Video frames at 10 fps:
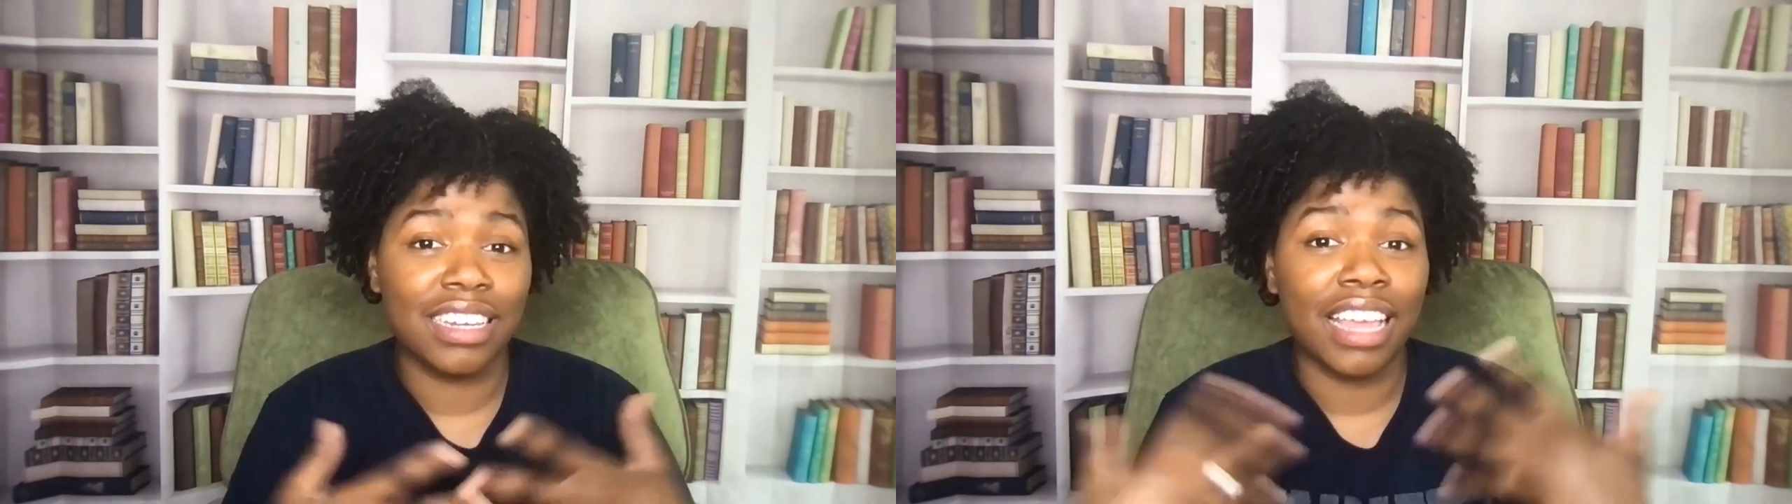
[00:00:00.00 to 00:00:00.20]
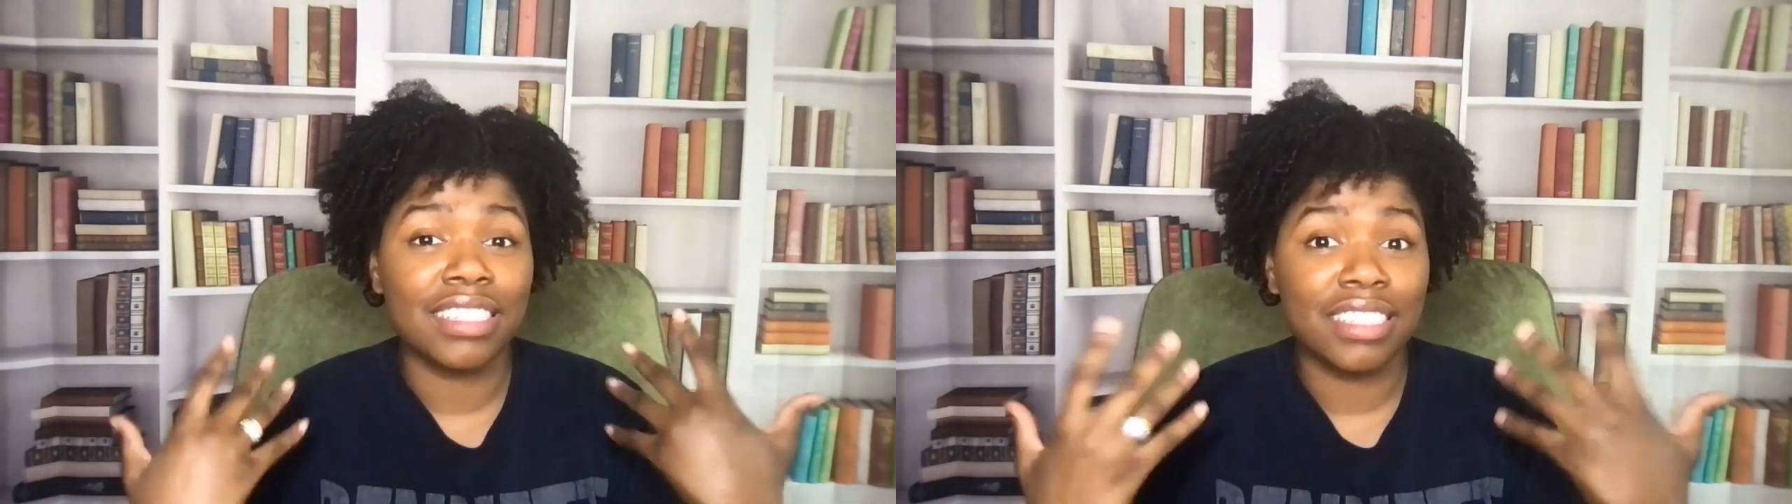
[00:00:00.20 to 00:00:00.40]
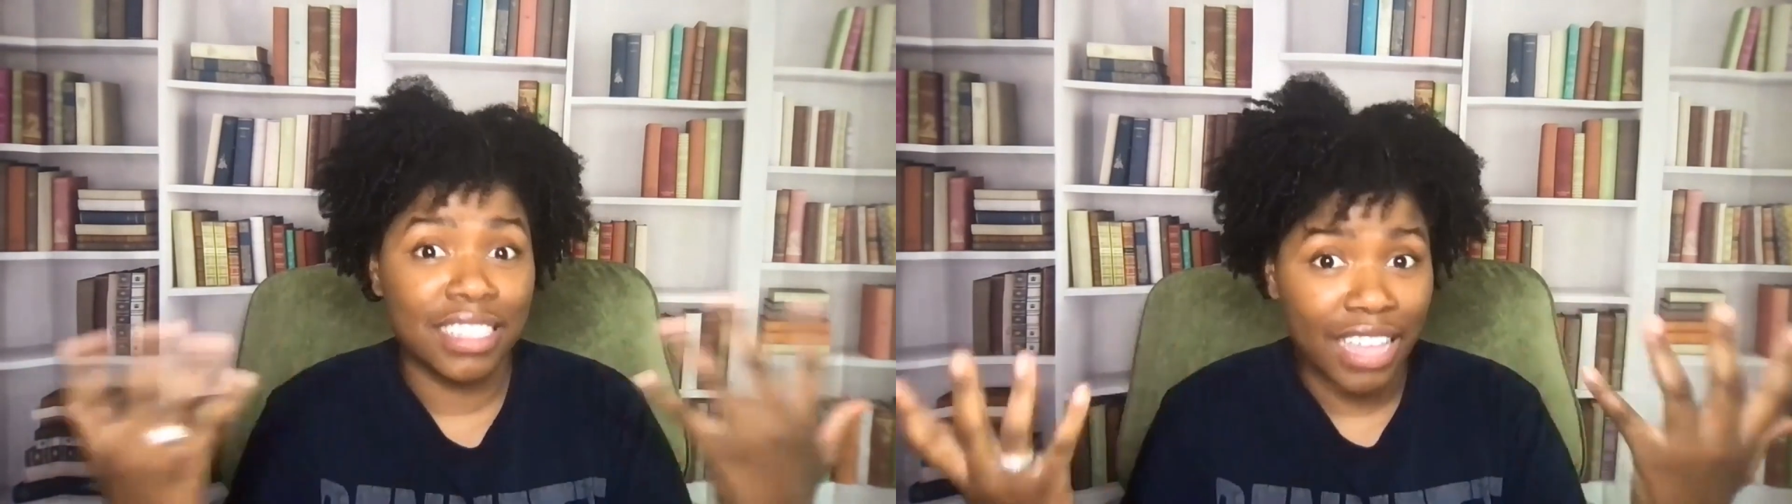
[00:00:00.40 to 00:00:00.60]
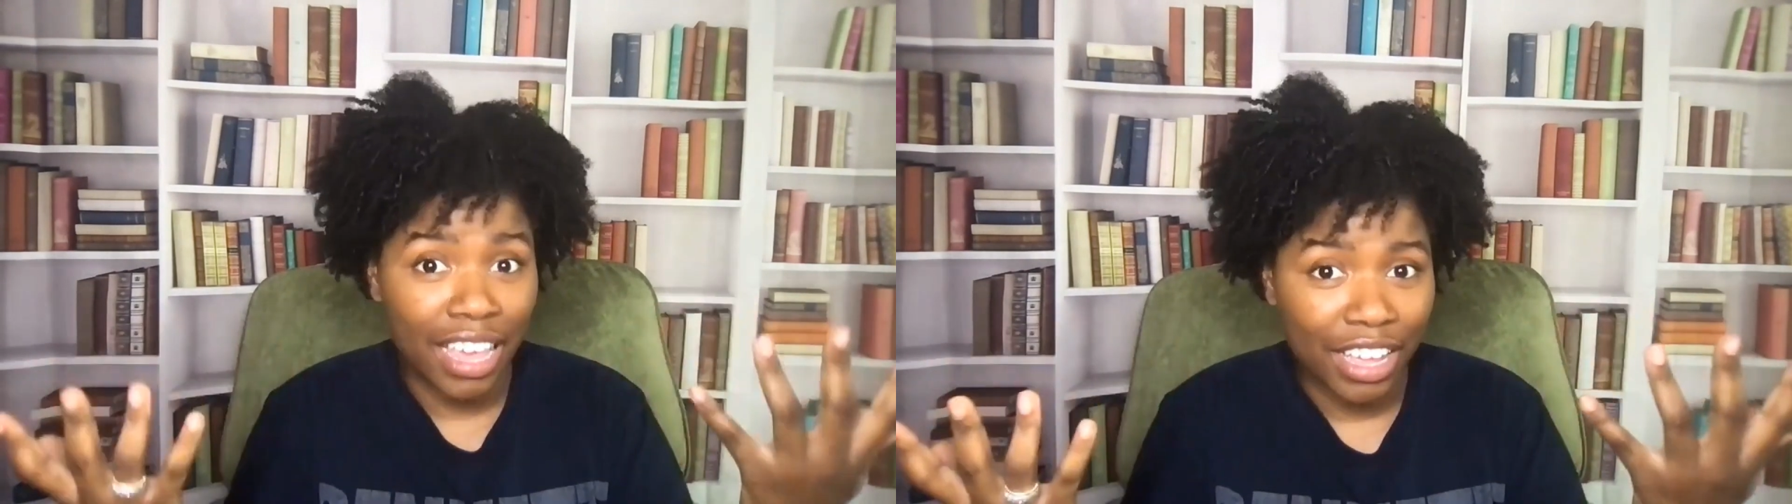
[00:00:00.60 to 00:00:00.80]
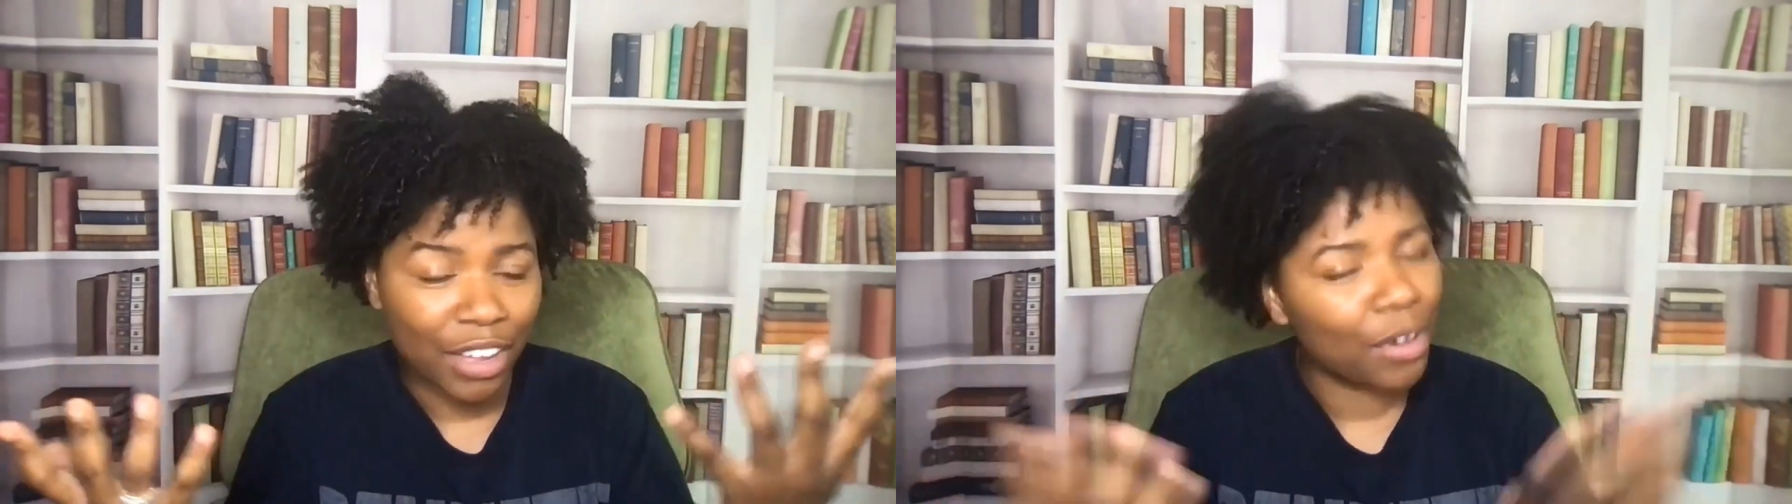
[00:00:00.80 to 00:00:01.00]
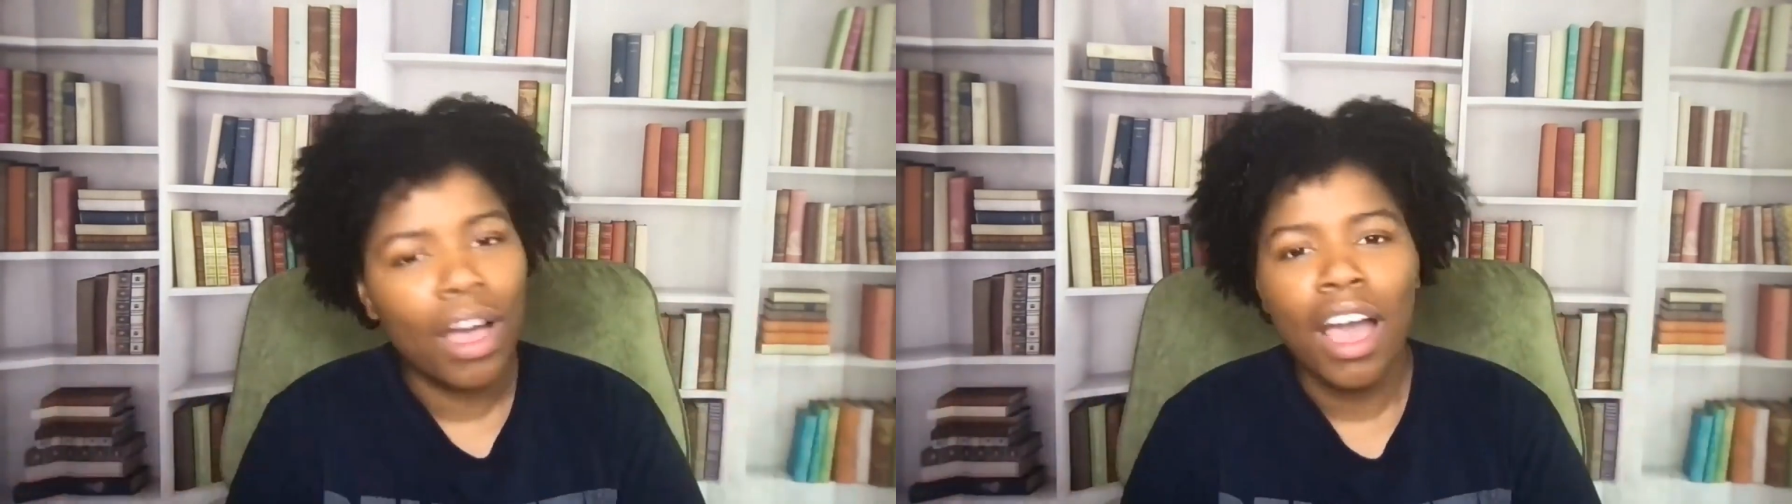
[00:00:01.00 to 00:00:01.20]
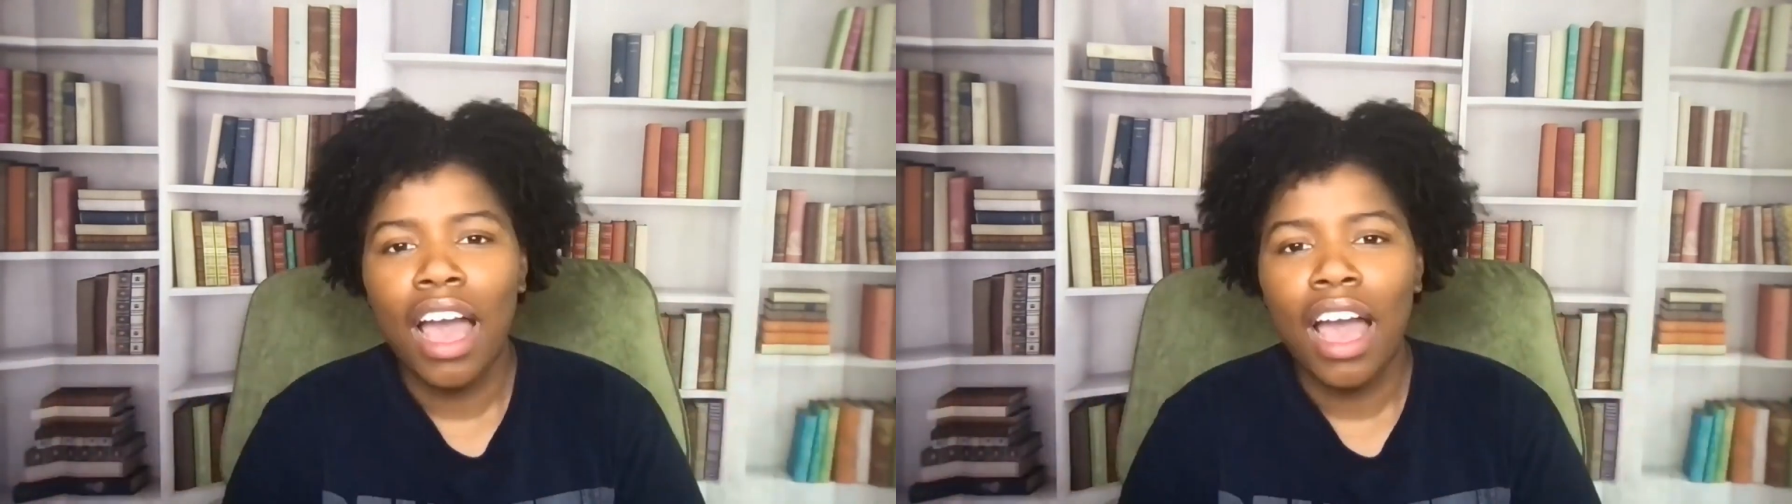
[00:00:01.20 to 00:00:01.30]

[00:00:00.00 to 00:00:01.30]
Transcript: dance, the tango.